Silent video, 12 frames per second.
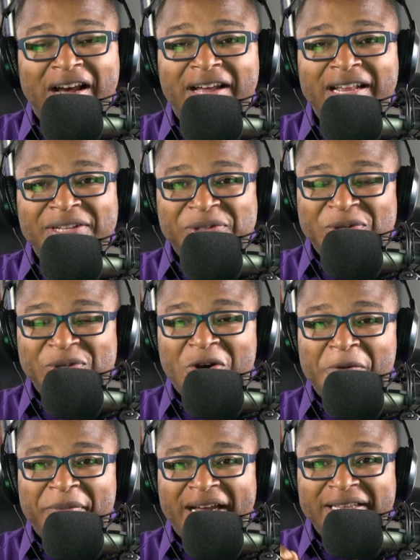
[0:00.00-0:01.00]
God, that's a
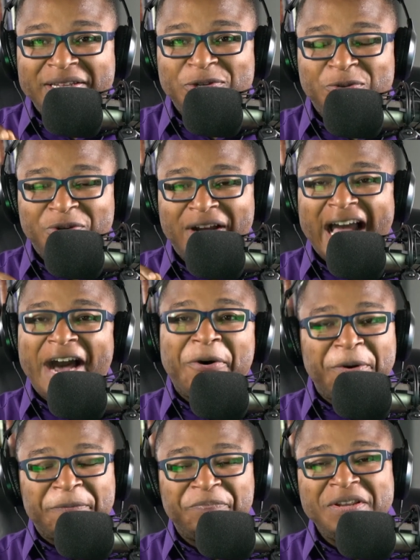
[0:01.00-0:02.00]
song by Israel
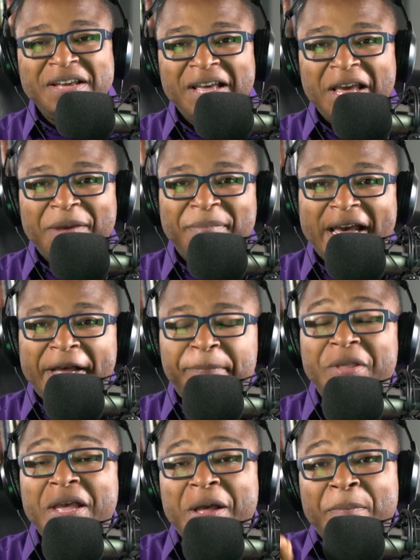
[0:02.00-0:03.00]
Houghton.
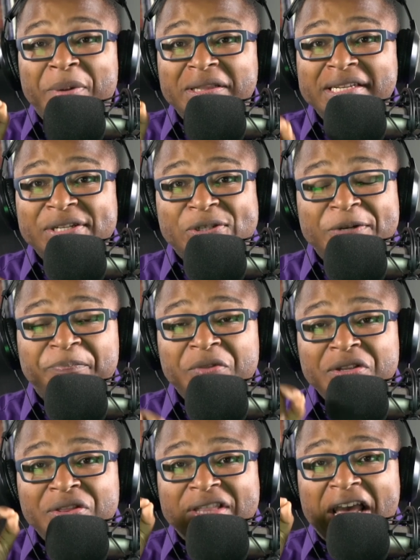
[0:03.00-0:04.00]
Amen. But listen,
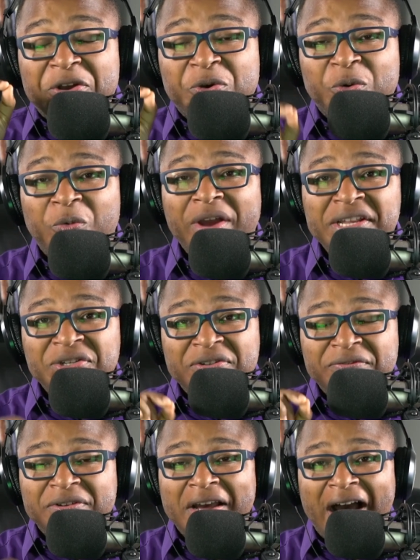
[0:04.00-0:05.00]
that grace
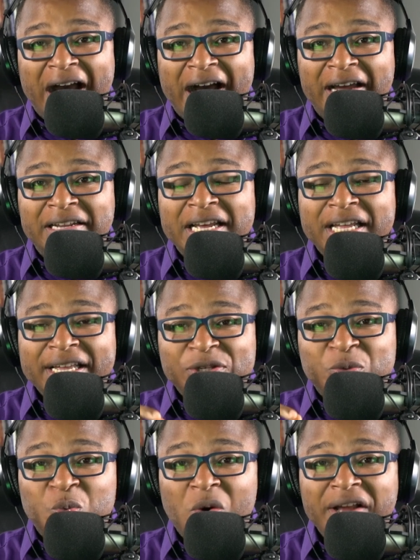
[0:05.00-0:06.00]
of God
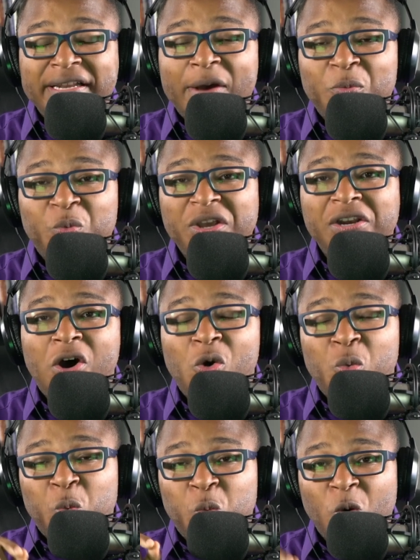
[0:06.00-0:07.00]
is one that we
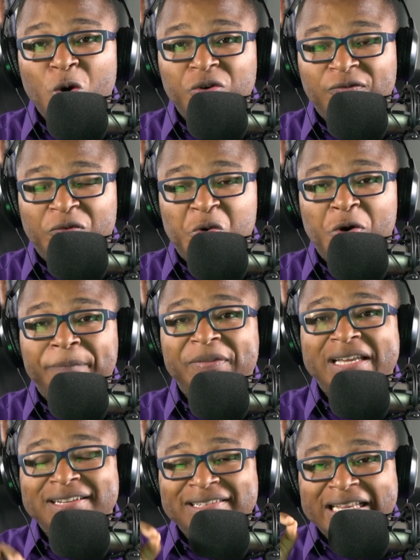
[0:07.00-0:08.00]
don't work for.
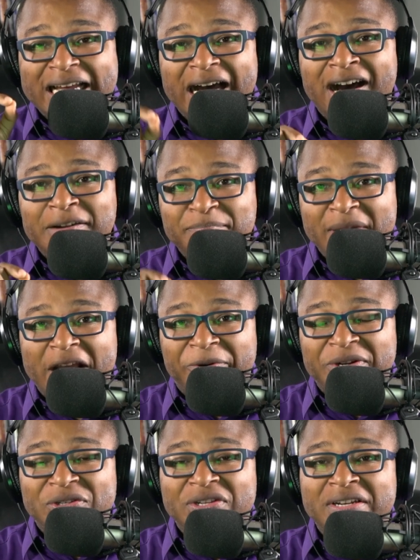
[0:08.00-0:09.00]
It is the
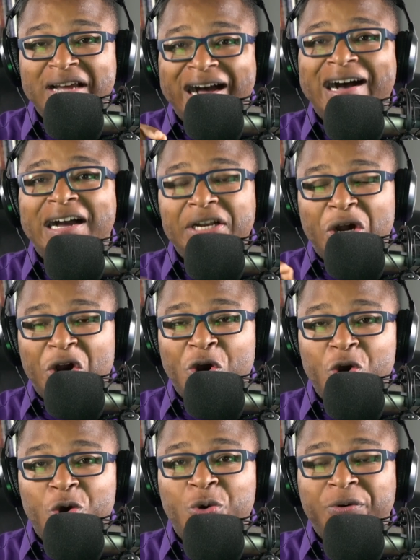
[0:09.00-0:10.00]
unmerited,
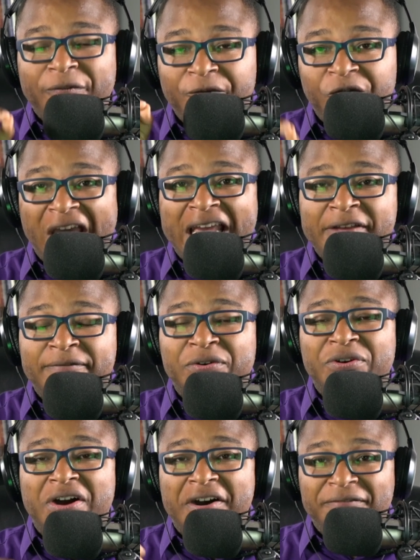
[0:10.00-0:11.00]
unearned
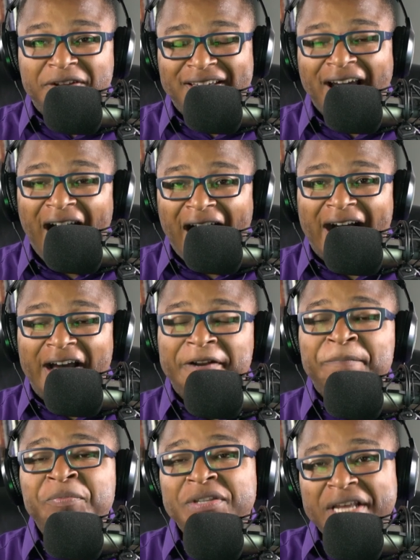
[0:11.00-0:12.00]
favor of God.
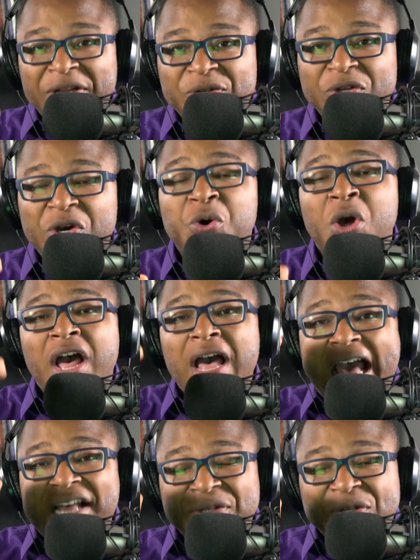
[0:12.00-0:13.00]
And so
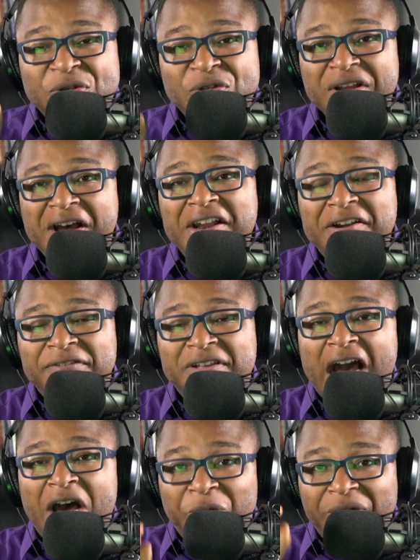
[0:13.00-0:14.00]
as a son of
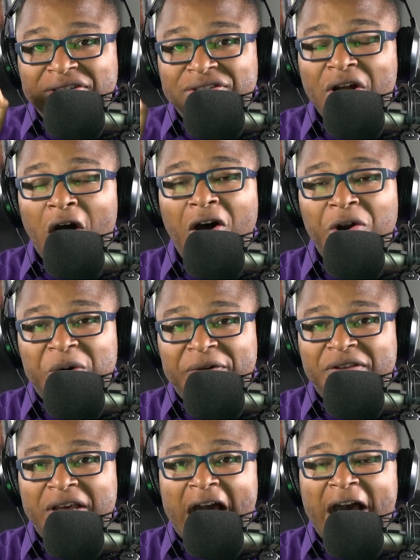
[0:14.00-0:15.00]
God or a daughter
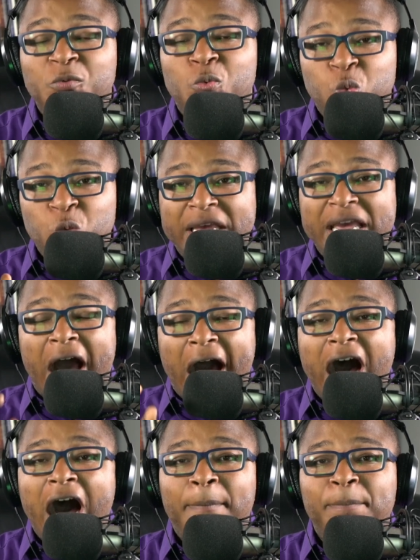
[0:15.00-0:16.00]
of God, we
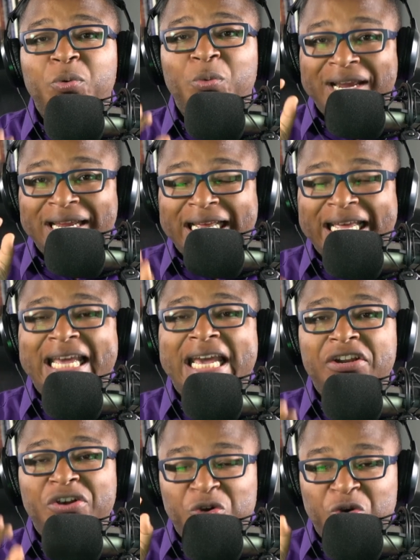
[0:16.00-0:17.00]
operate
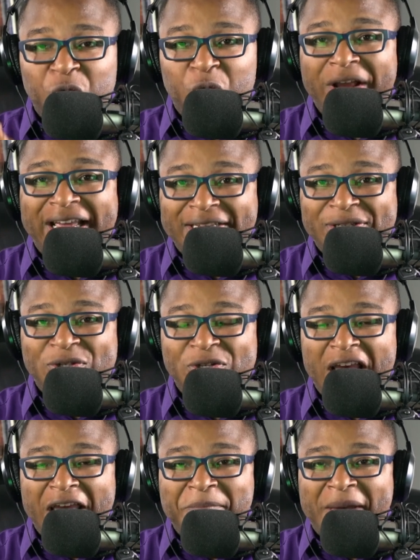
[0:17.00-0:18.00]
in grace.
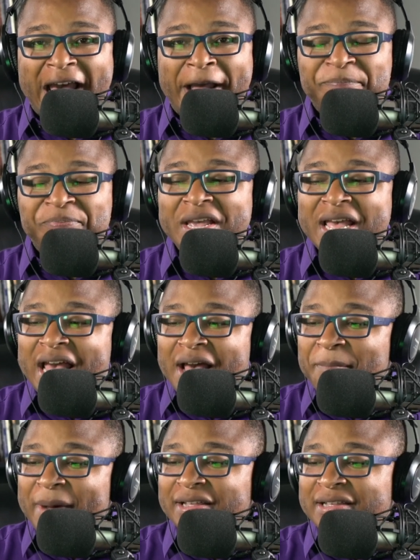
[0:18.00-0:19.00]
Amen.
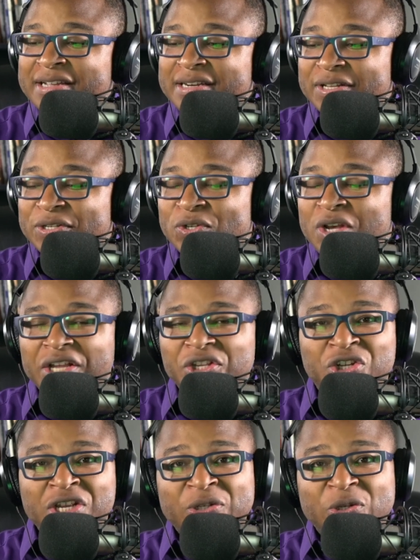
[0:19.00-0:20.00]
My goodness.
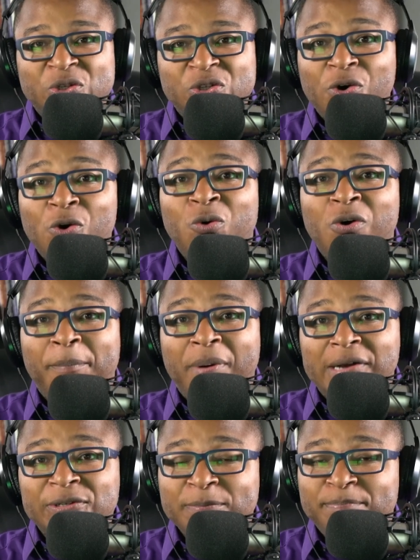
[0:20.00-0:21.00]
Jesus told
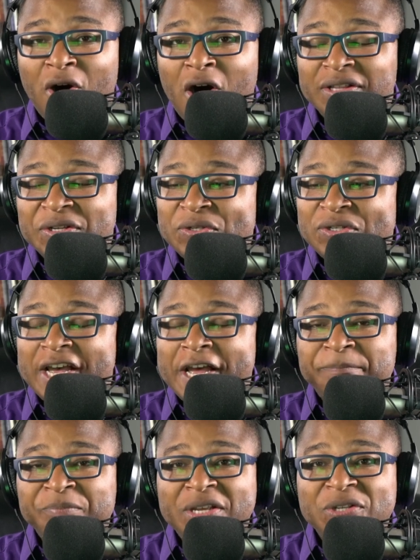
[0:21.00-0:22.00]
Apostle Paul, he
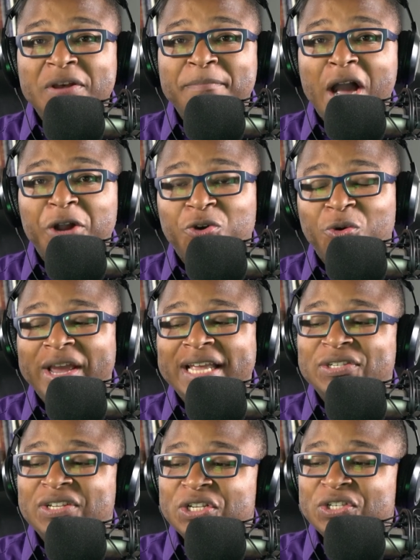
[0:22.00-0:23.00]
said, "My
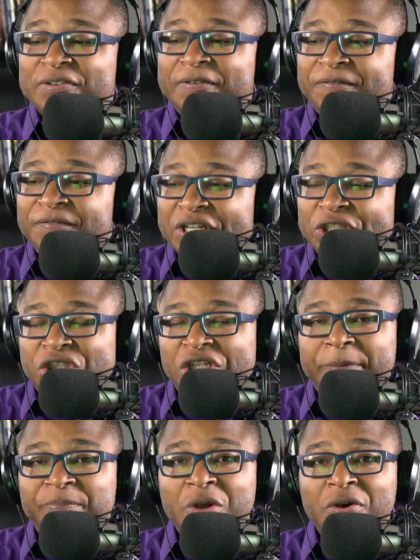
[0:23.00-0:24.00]
grace is
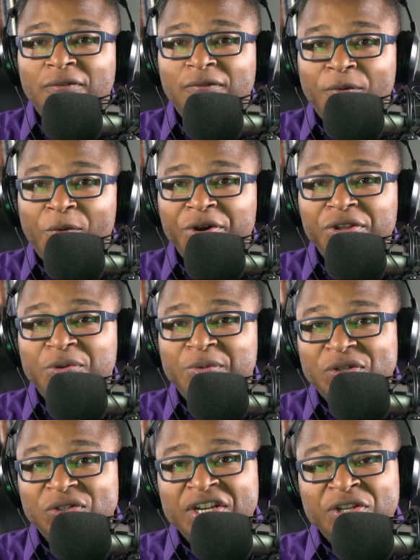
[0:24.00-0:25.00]
sufficient for you.
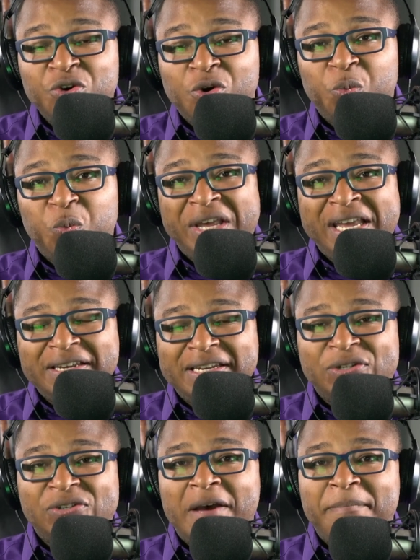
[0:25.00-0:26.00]
It's in your
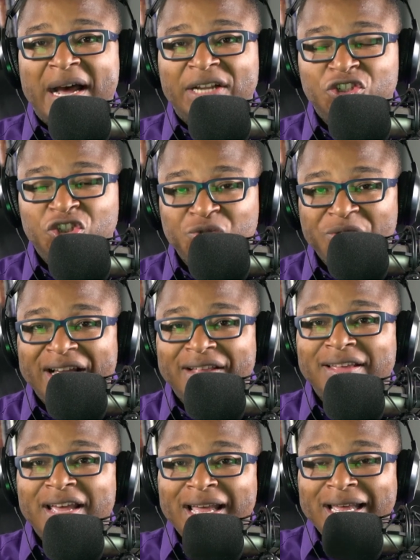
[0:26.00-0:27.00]
weakness that my
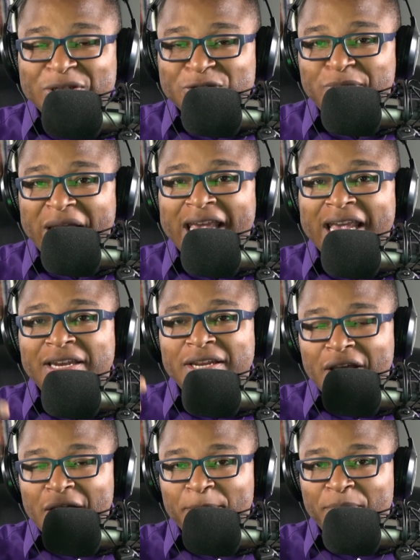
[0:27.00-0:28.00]
strength is made
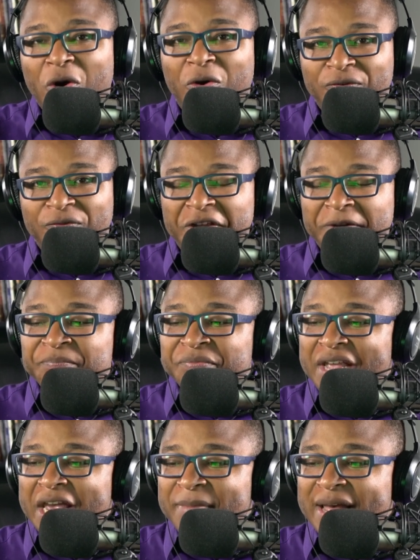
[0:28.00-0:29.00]
perfect."
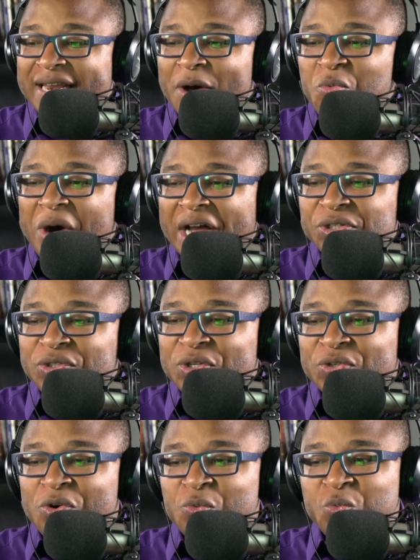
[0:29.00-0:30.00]
Amen. Now watch
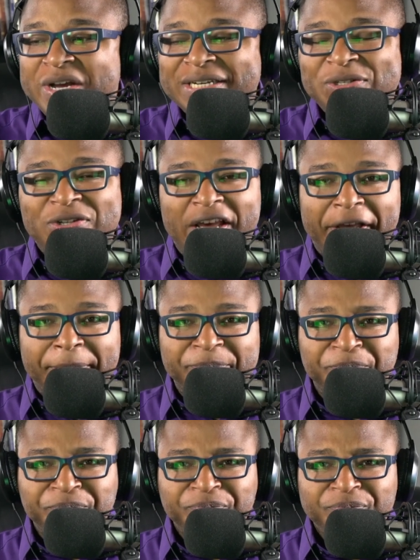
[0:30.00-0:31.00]
this on Wednesday.